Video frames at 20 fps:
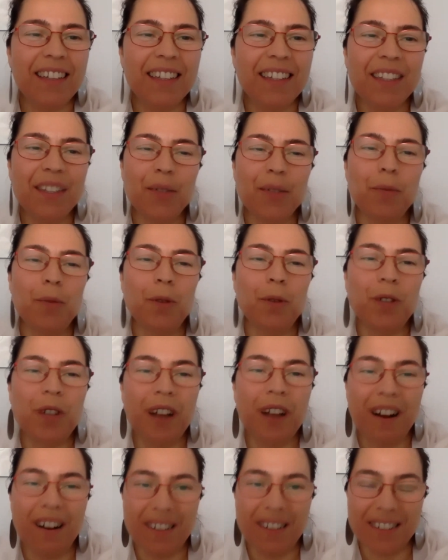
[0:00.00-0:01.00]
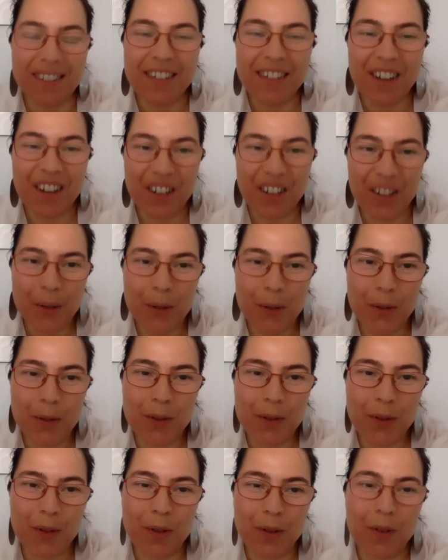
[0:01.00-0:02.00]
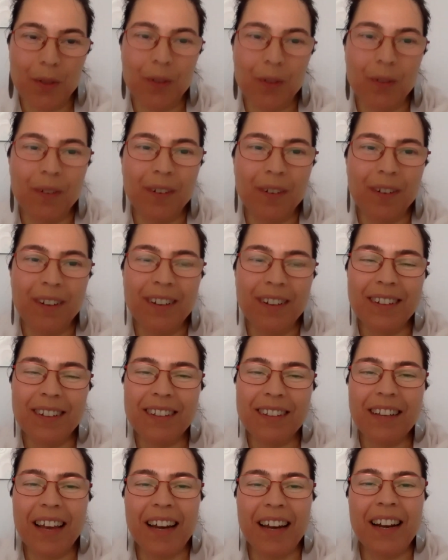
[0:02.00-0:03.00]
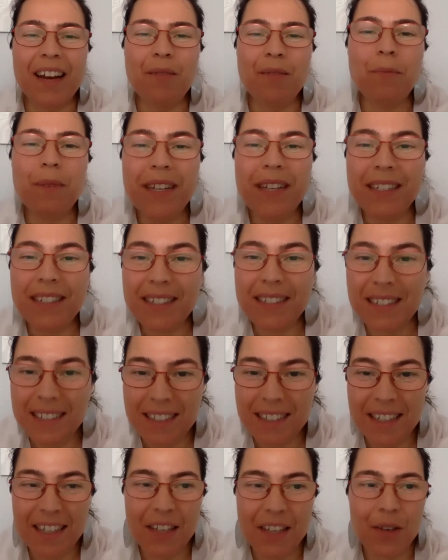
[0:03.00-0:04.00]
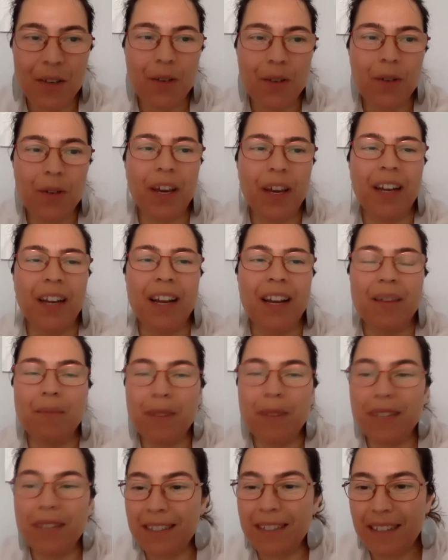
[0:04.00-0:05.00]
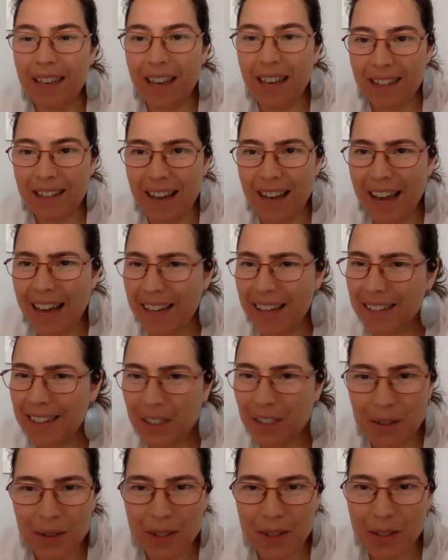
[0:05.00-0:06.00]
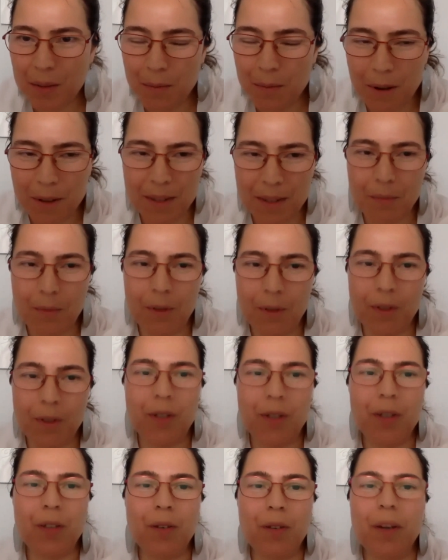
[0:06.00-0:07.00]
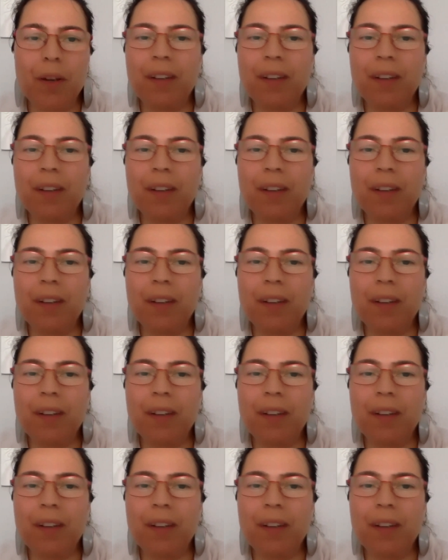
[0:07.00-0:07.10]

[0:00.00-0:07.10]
So Moshe asked God also, can I please see you? Can I please get as close as possible to you?